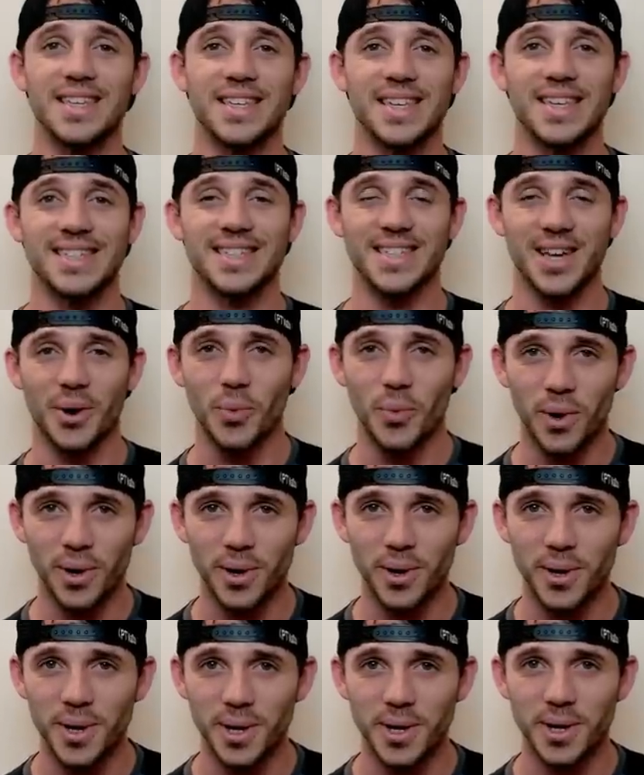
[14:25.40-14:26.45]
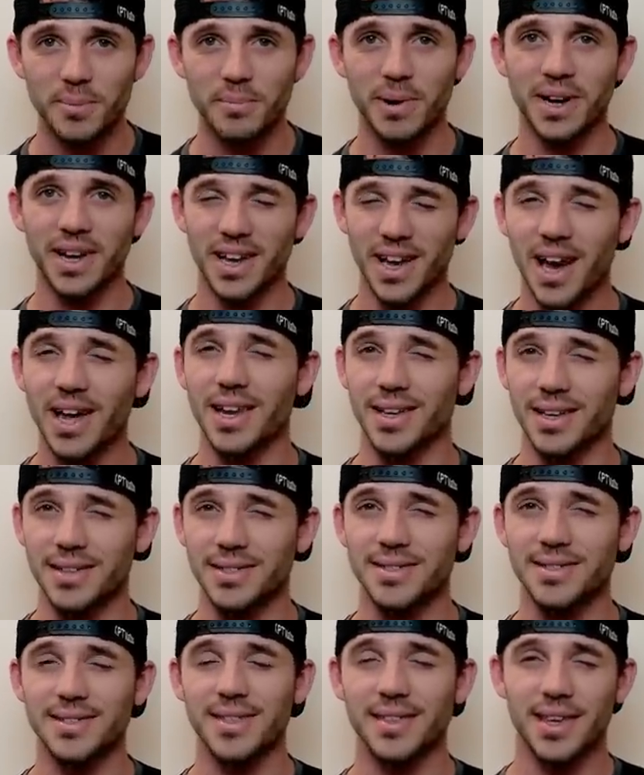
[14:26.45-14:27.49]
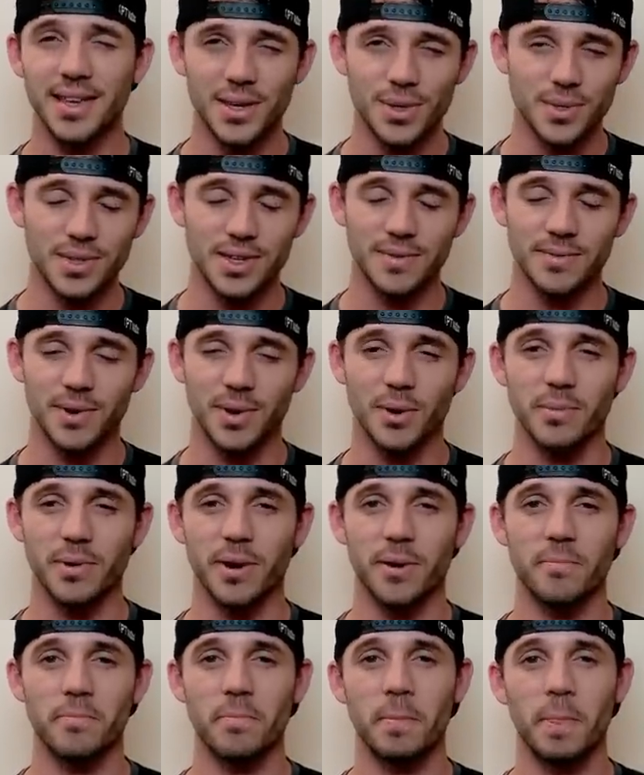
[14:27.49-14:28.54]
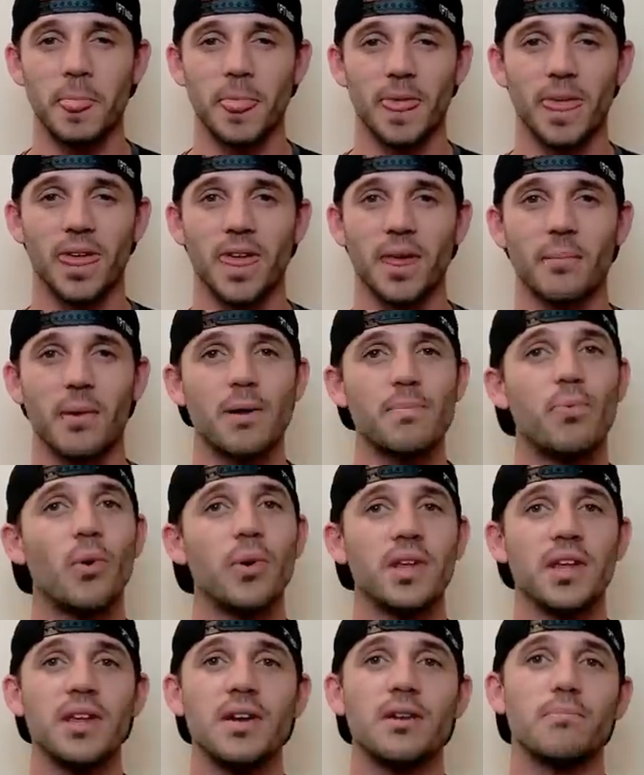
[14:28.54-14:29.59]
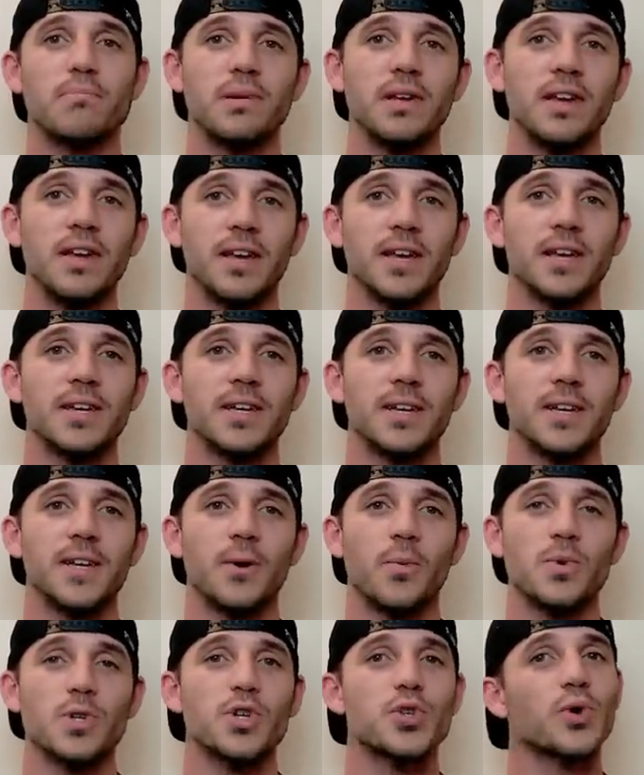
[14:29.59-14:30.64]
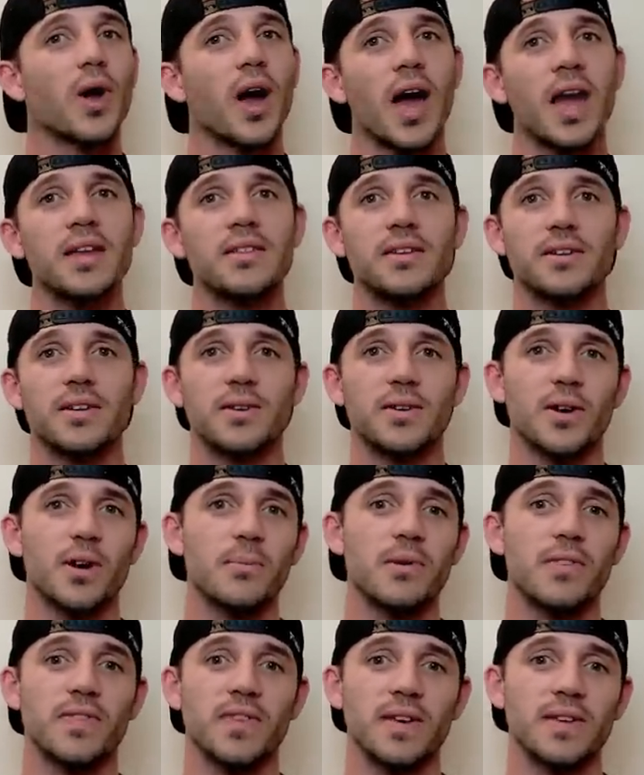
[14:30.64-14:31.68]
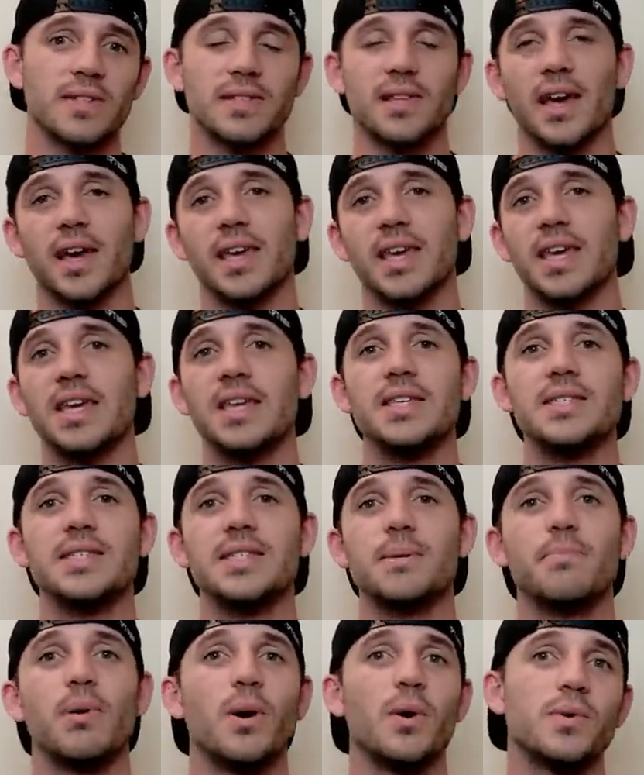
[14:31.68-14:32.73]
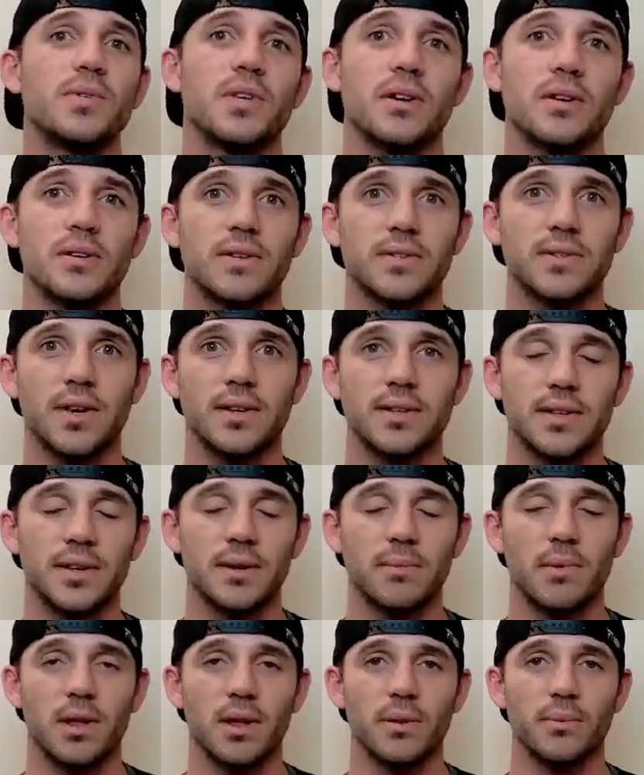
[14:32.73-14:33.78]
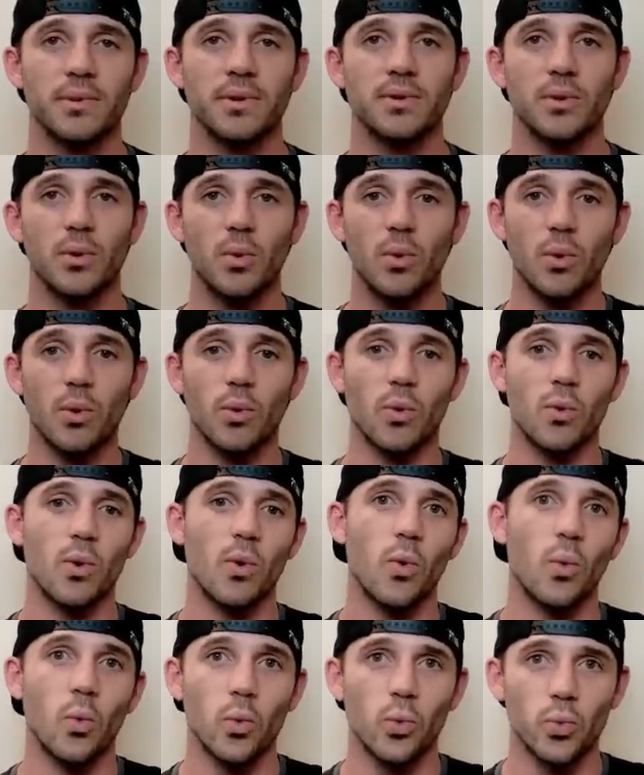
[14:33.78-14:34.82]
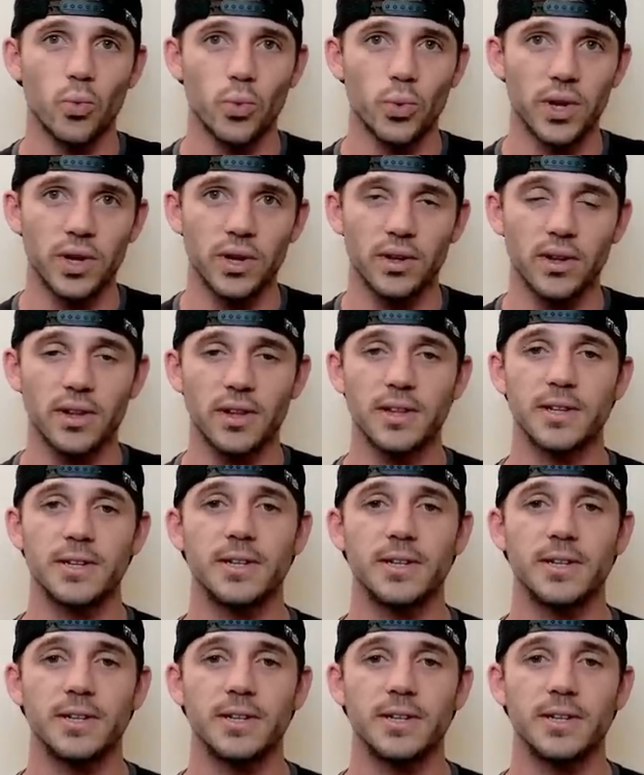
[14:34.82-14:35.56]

is not a word, but it kind of is. Thank you, Stephen Colbert. My point here being, when you're trying to determine things like, is the post-exercise anabolic window quote-unquote real?